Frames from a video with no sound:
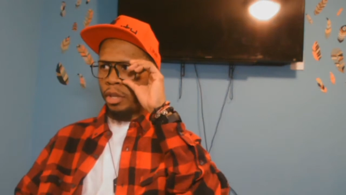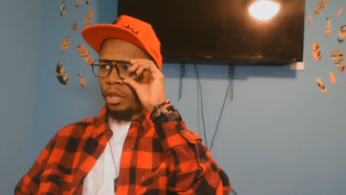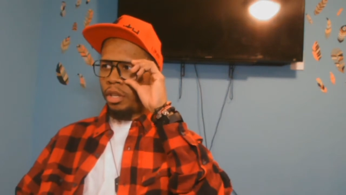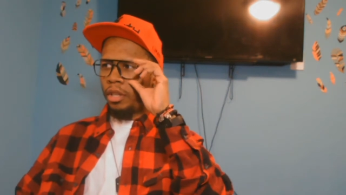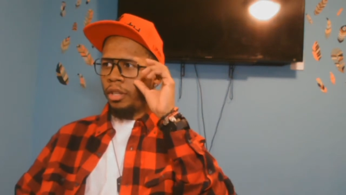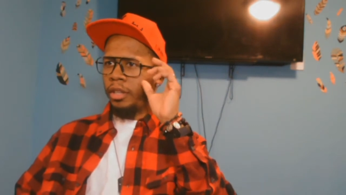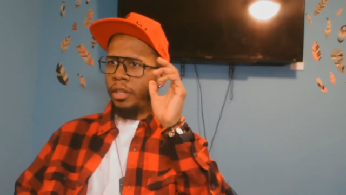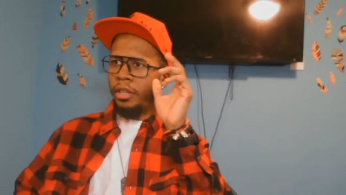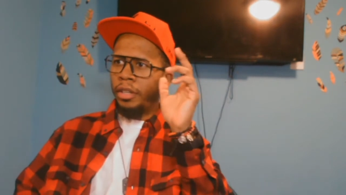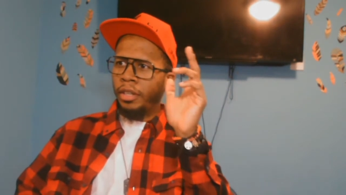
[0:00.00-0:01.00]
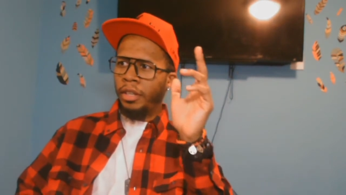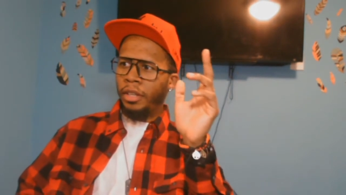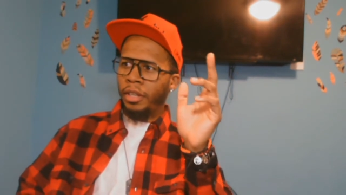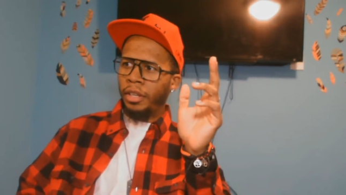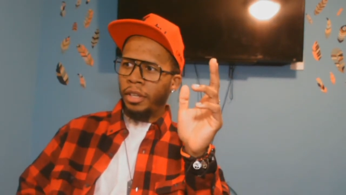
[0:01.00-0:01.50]

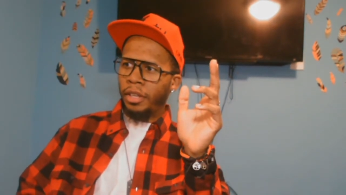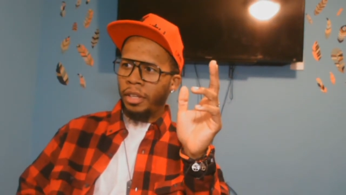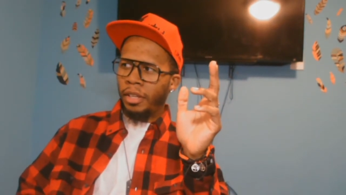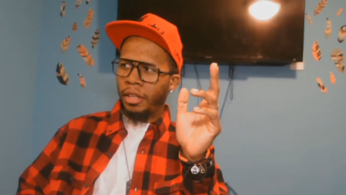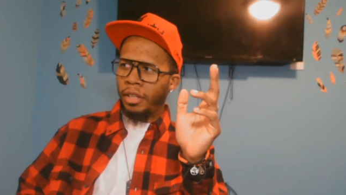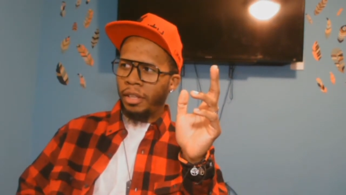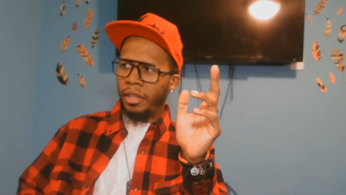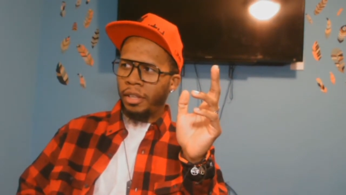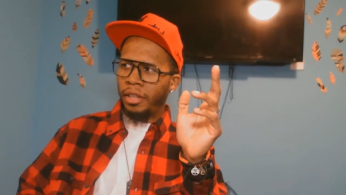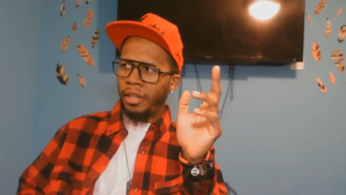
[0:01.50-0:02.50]
Nothing is said.